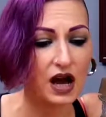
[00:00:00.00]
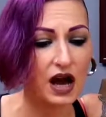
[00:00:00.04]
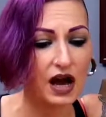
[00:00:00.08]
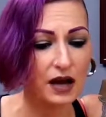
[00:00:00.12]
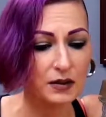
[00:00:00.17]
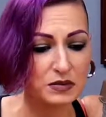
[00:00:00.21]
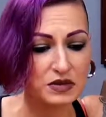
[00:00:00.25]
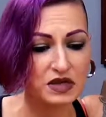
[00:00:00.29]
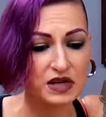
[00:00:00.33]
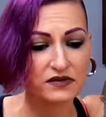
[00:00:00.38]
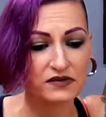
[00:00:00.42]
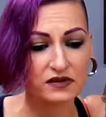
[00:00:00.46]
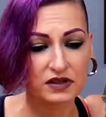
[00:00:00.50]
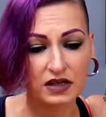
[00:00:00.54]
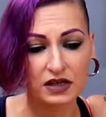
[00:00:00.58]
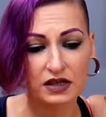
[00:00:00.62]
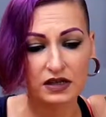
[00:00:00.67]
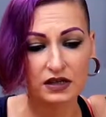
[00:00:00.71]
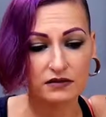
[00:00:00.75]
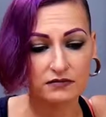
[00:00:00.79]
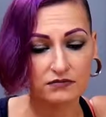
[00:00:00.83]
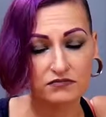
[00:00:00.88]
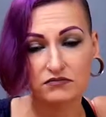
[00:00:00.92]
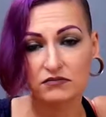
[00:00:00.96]
I'm definitely
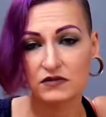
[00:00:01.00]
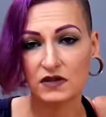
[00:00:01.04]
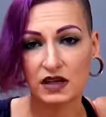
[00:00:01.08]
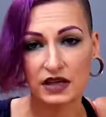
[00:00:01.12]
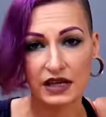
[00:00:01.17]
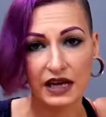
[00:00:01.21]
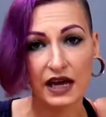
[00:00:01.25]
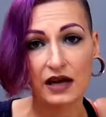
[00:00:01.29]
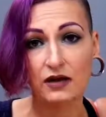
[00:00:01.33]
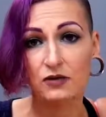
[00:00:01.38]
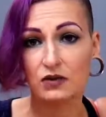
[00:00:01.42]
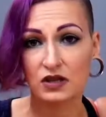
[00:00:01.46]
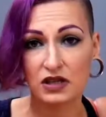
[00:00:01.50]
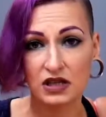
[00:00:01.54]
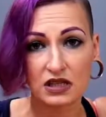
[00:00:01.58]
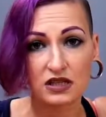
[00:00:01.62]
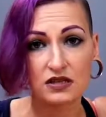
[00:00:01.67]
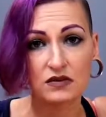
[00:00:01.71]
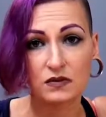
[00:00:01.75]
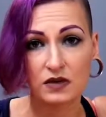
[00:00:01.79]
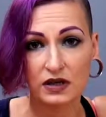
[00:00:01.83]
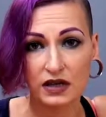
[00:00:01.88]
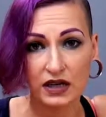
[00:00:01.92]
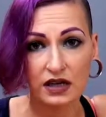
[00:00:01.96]
going to, again, with
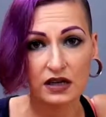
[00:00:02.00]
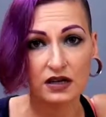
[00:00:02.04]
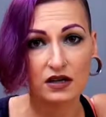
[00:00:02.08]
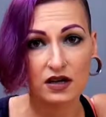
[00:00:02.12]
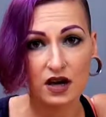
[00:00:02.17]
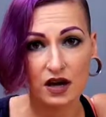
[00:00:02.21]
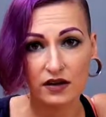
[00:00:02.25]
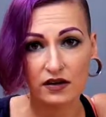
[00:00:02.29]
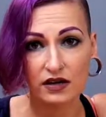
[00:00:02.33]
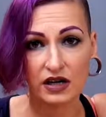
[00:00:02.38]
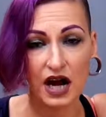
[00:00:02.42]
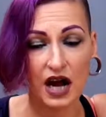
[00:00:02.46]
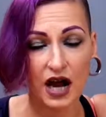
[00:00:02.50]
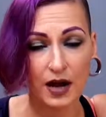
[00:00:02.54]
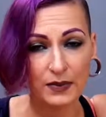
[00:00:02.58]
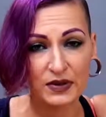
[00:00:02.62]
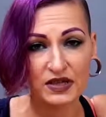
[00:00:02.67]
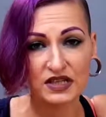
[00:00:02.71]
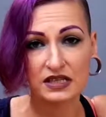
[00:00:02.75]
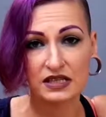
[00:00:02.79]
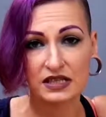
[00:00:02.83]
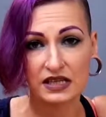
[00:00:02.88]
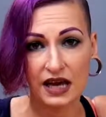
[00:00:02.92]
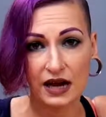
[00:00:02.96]
this one, get another
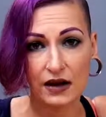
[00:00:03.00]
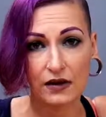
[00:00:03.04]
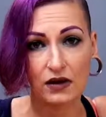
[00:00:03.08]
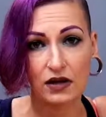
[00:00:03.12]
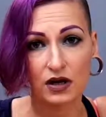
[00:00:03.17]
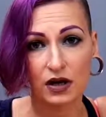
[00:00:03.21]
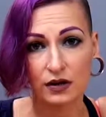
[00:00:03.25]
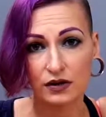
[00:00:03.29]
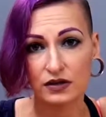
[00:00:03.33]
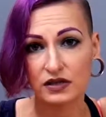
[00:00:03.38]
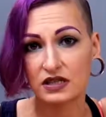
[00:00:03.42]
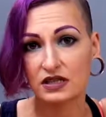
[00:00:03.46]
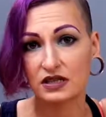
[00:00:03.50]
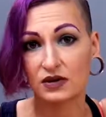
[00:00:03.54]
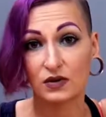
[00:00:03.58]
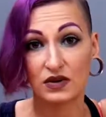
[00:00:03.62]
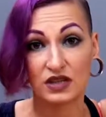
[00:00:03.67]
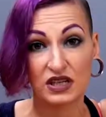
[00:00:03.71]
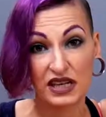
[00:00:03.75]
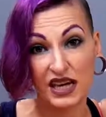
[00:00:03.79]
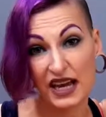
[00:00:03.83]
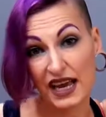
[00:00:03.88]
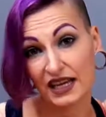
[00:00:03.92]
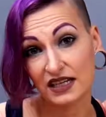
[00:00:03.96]
copy, see how it goes, see what
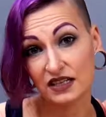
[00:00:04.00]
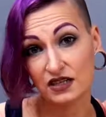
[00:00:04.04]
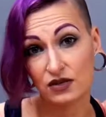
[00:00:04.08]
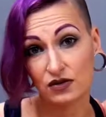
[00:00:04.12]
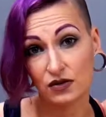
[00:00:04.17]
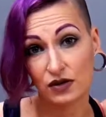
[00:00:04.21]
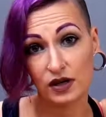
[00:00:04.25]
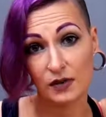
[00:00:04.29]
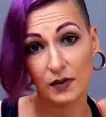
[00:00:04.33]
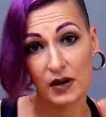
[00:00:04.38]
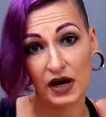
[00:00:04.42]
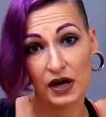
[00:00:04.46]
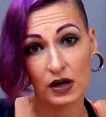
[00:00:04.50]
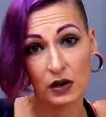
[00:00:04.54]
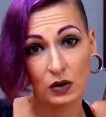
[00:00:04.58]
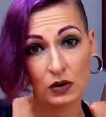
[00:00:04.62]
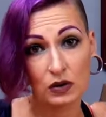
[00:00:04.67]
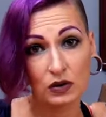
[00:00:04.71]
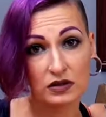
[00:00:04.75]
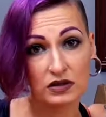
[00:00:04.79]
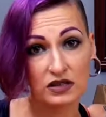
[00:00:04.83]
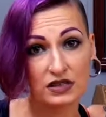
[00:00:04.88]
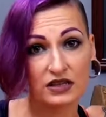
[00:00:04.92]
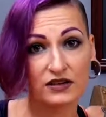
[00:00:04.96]
the next story might
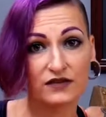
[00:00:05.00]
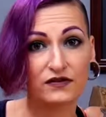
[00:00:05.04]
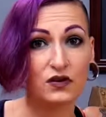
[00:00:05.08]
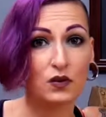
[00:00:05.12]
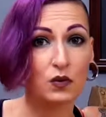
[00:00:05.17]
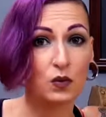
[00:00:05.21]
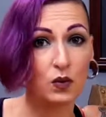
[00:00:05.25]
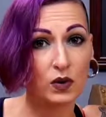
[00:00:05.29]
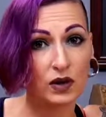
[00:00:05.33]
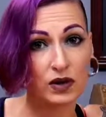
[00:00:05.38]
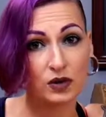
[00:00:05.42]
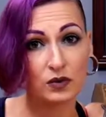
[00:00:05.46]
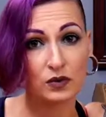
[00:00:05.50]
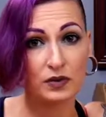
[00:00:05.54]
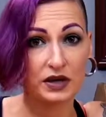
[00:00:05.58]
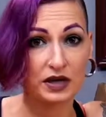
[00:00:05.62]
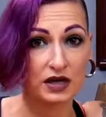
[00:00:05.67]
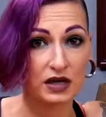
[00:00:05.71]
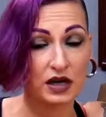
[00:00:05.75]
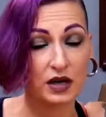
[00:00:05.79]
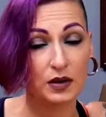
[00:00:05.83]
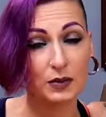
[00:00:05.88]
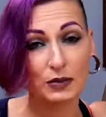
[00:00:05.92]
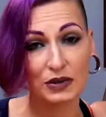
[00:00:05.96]
hold, see if it will be
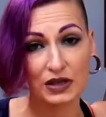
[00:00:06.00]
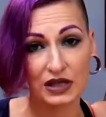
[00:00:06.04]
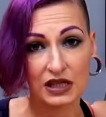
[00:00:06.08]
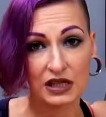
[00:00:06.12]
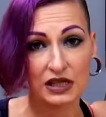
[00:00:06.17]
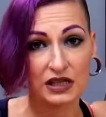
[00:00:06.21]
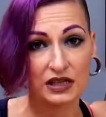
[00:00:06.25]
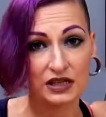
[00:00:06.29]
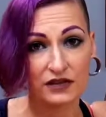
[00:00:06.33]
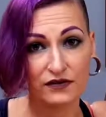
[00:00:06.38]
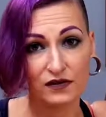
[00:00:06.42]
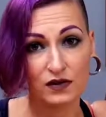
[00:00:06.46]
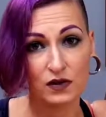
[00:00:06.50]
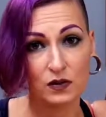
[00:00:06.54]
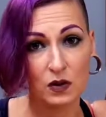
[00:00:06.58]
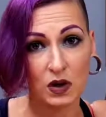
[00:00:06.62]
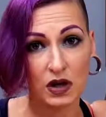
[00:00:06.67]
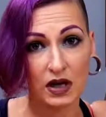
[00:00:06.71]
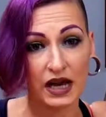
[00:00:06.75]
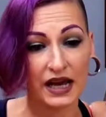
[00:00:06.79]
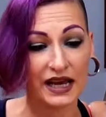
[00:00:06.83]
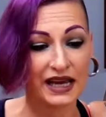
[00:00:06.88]
a completely different one.